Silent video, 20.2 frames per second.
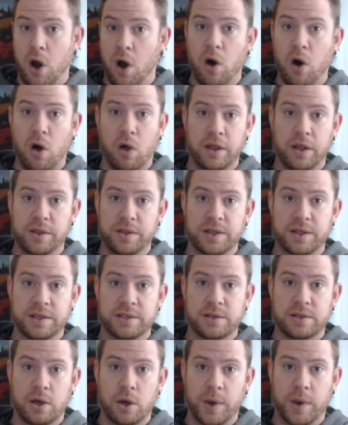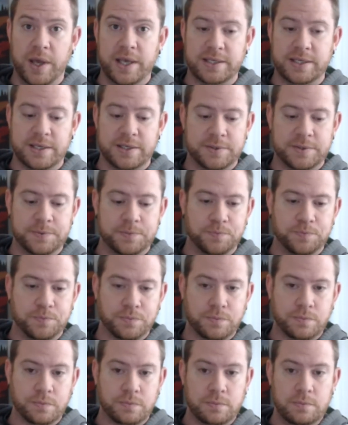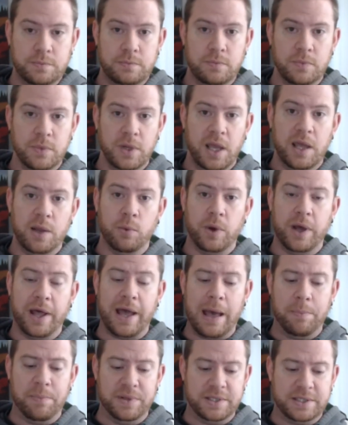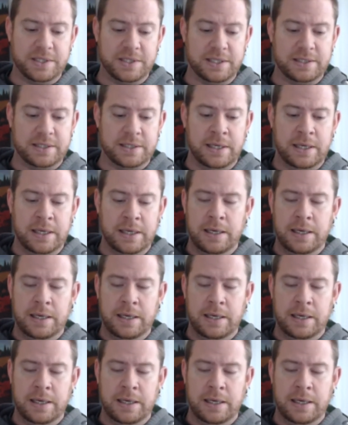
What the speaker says: all in this oasis. And what happens is